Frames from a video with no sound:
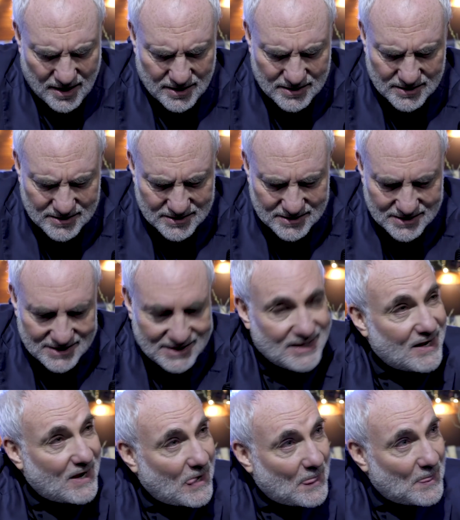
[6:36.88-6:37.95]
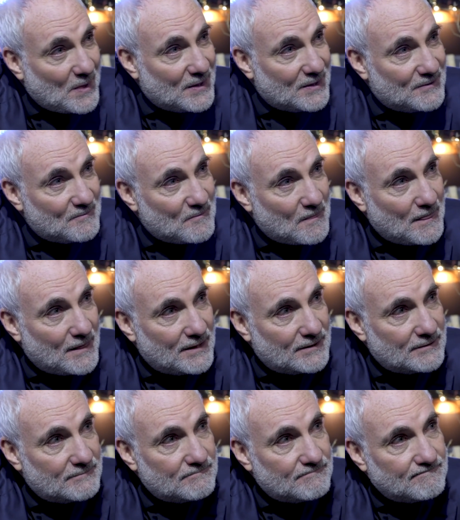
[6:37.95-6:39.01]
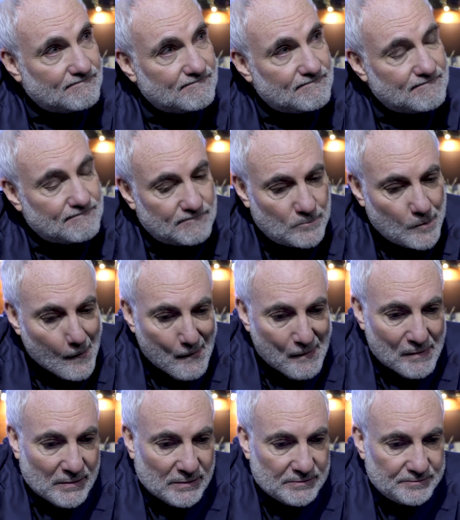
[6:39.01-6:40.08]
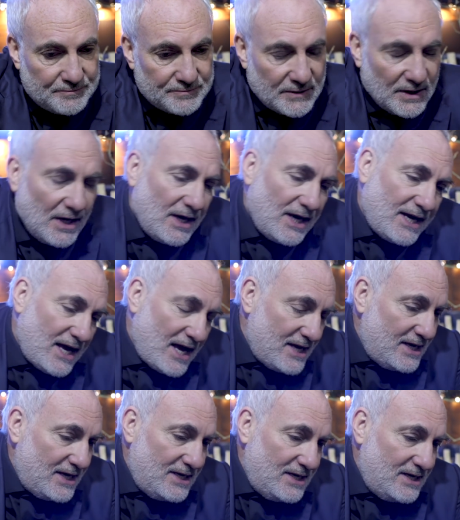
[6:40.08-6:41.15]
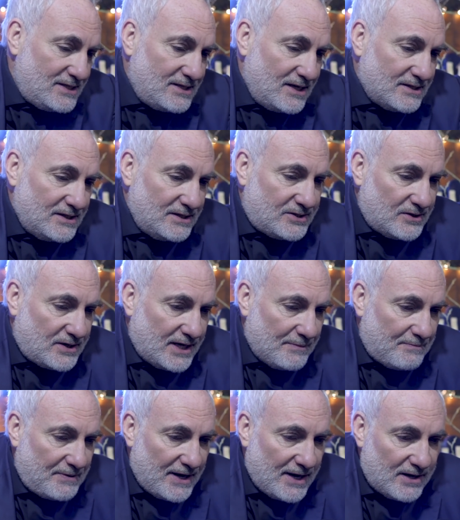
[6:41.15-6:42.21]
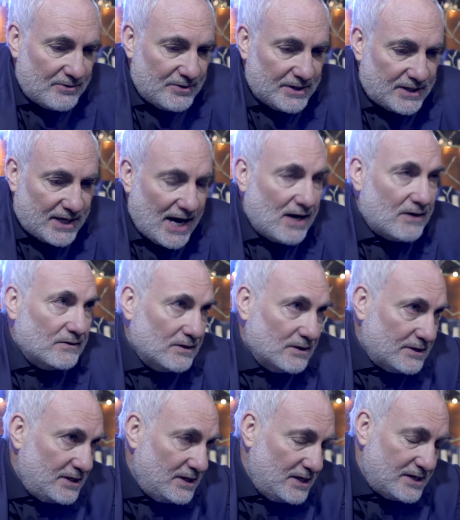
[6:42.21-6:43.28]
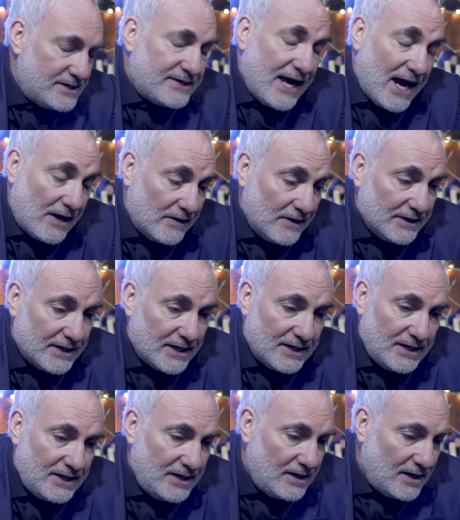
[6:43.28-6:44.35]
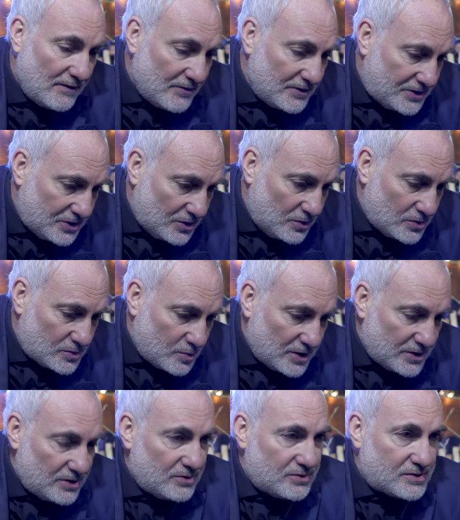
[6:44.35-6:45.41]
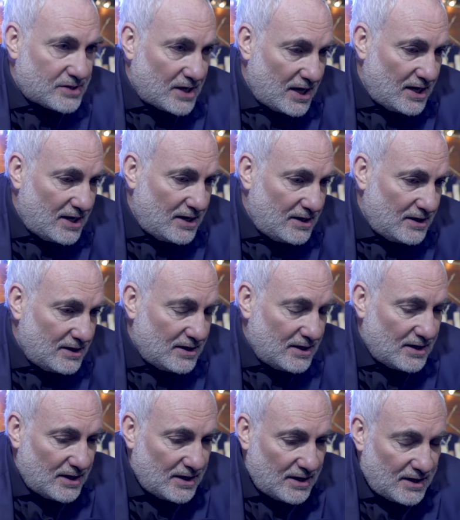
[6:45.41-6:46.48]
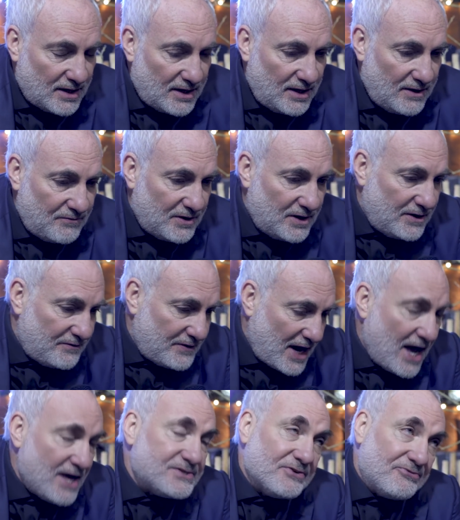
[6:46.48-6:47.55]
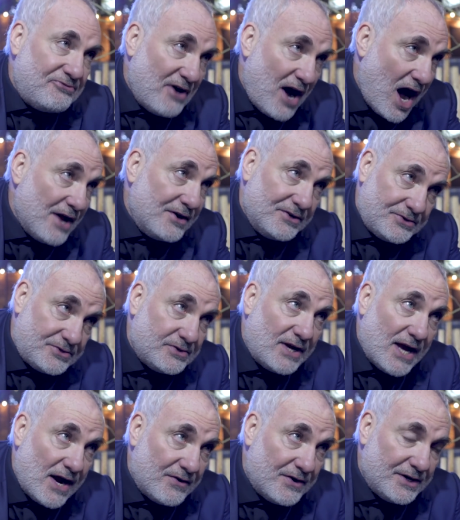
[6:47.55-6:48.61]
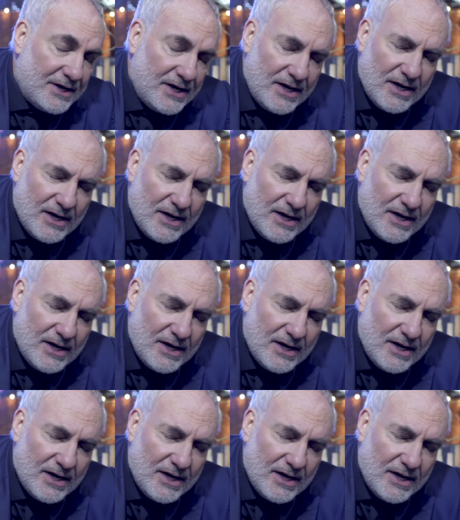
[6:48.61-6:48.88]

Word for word: and their only experience with Witchers is with Geralt, how would you compare the two? No, it's nothing to compare with Geralt. He is Geralt, and he never does what you say, even if as a father to Geralt.